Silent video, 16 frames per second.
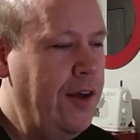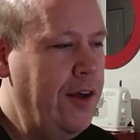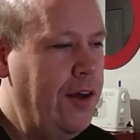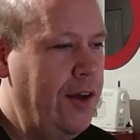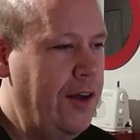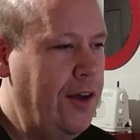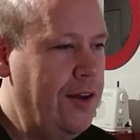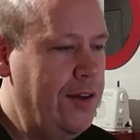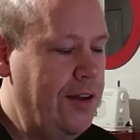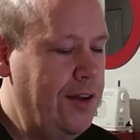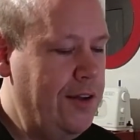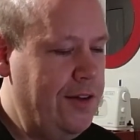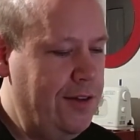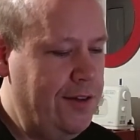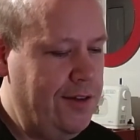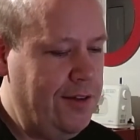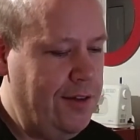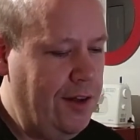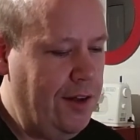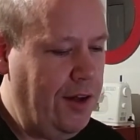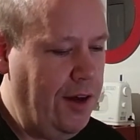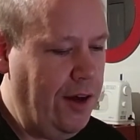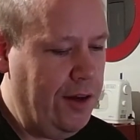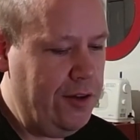in
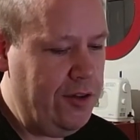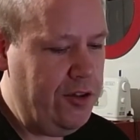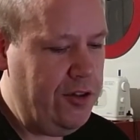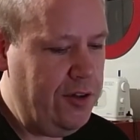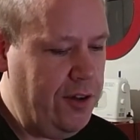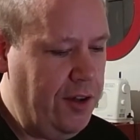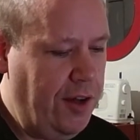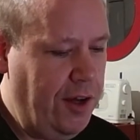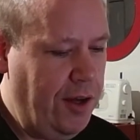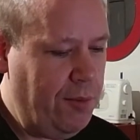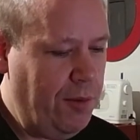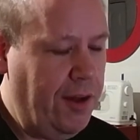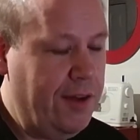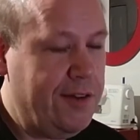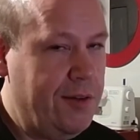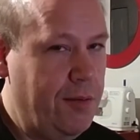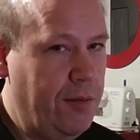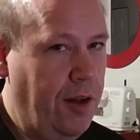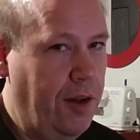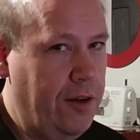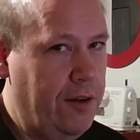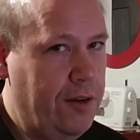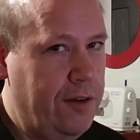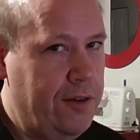etc gdm
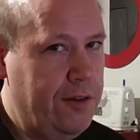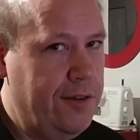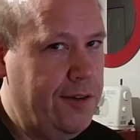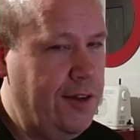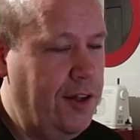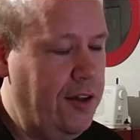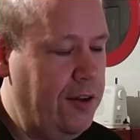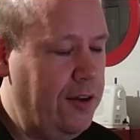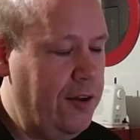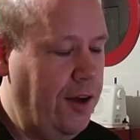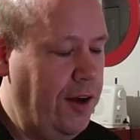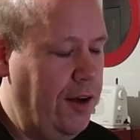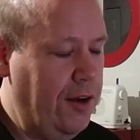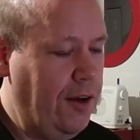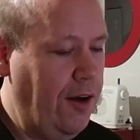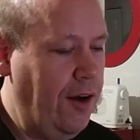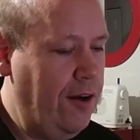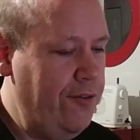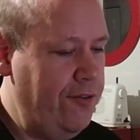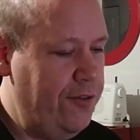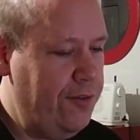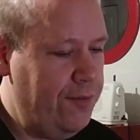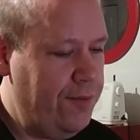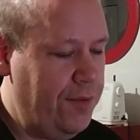custom.conf.
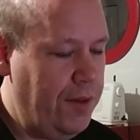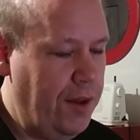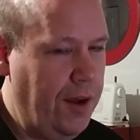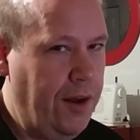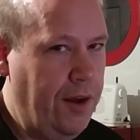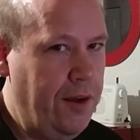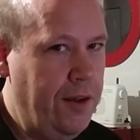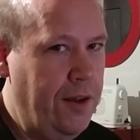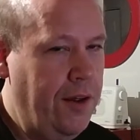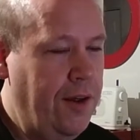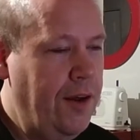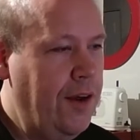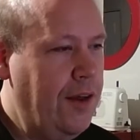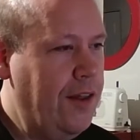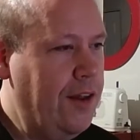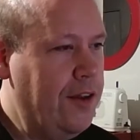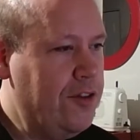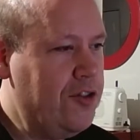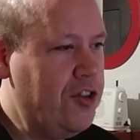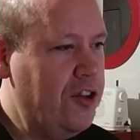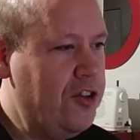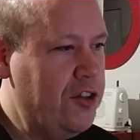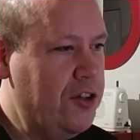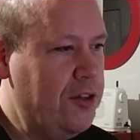Then you can
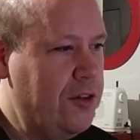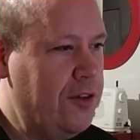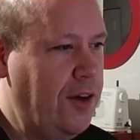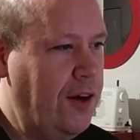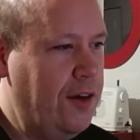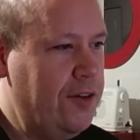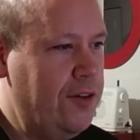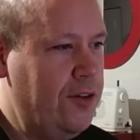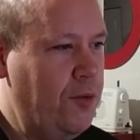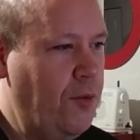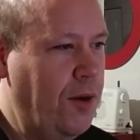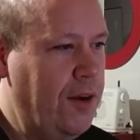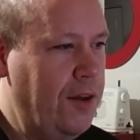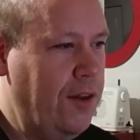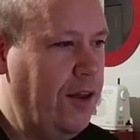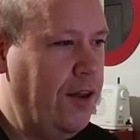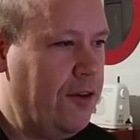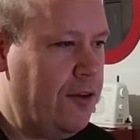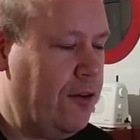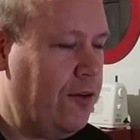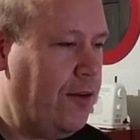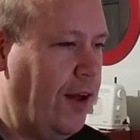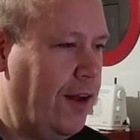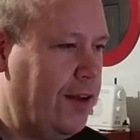change it to
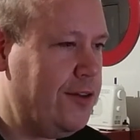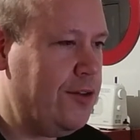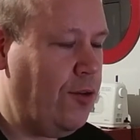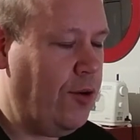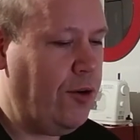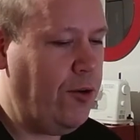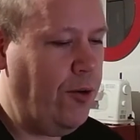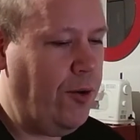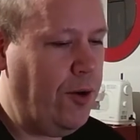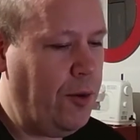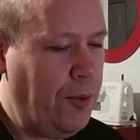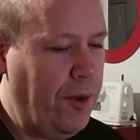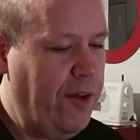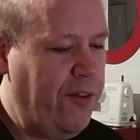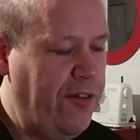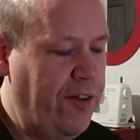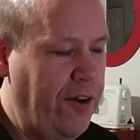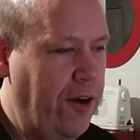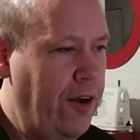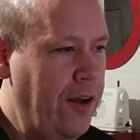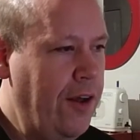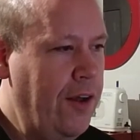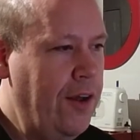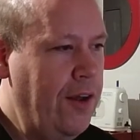either Xorg or Wayfarer.
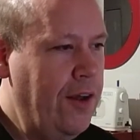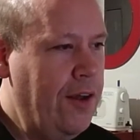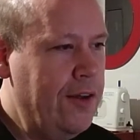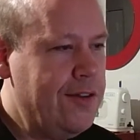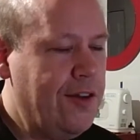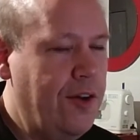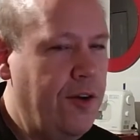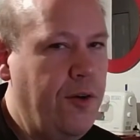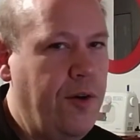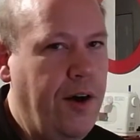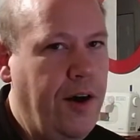So